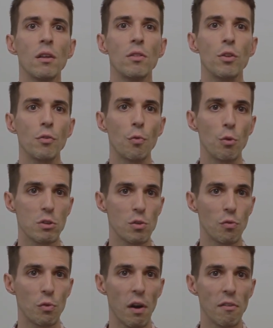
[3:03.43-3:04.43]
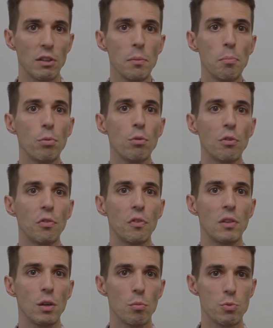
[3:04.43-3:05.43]
The force of gravity pulls
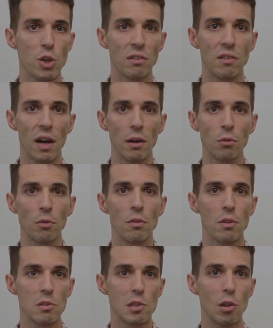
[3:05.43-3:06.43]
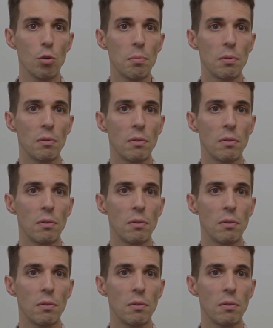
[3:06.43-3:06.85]
the object down the slope,